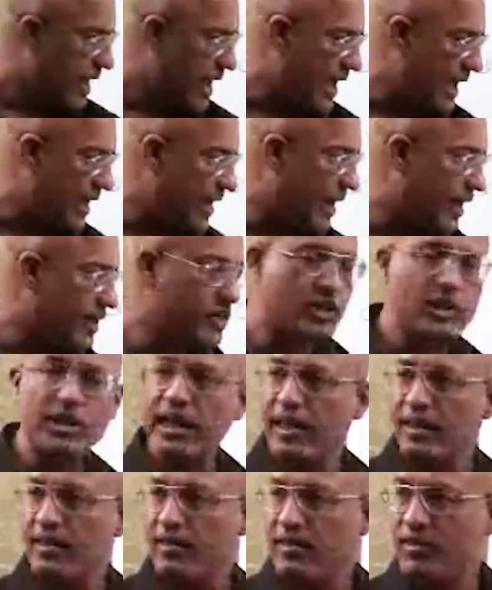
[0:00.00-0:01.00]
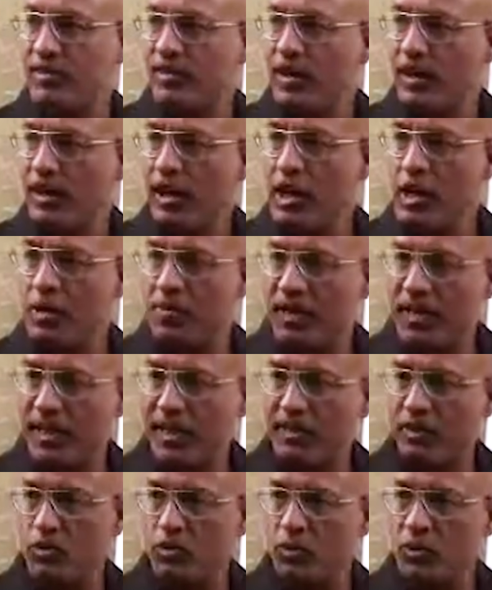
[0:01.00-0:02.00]
NRTIs
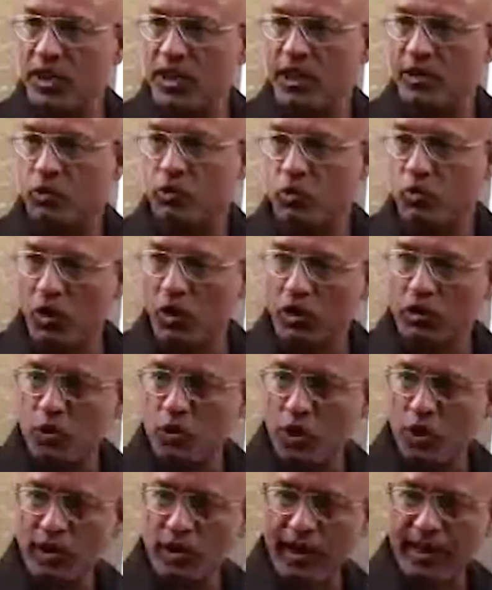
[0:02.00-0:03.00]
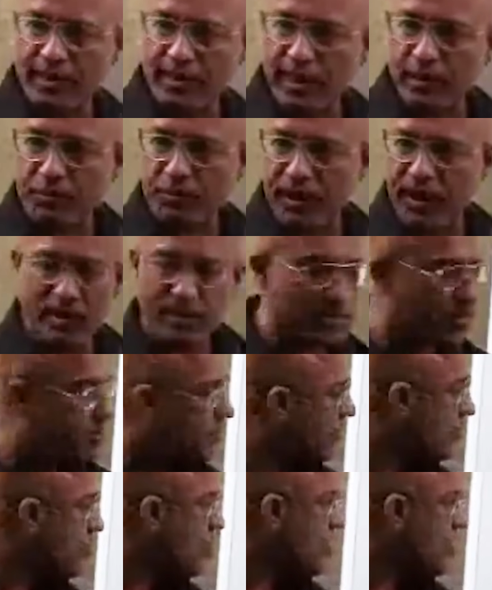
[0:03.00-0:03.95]
inhibitors which are pseudonucleotide type things,